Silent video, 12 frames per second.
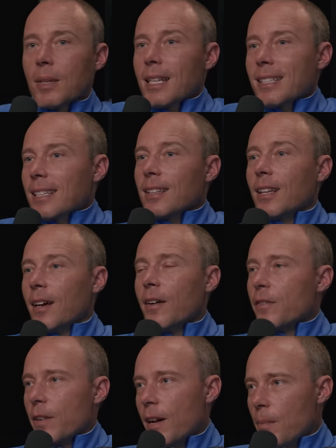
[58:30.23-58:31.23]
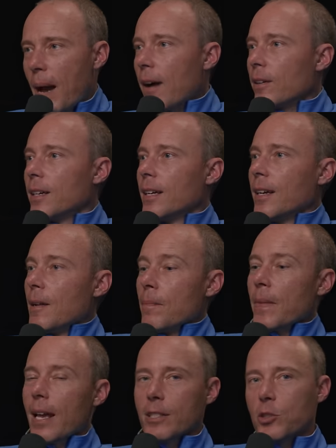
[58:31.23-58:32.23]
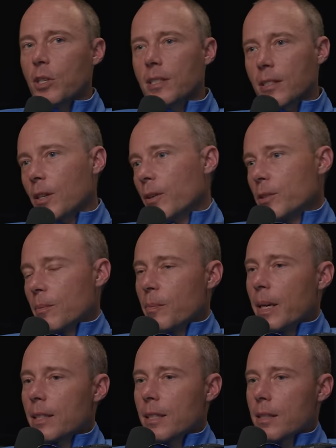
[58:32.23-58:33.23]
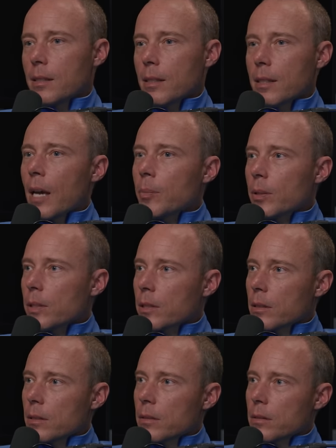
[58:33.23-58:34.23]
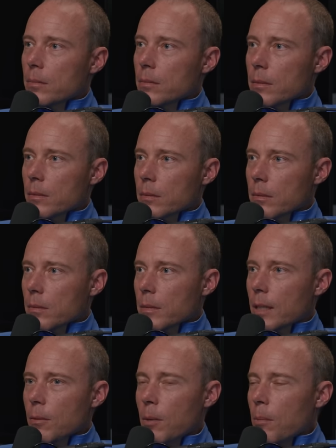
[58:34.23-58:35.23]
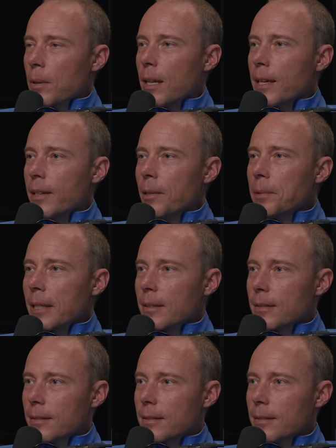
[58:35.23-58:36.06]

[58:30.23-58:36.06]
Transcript: One of the things I love about as Jesus goes and picks his disciples. What were they doing?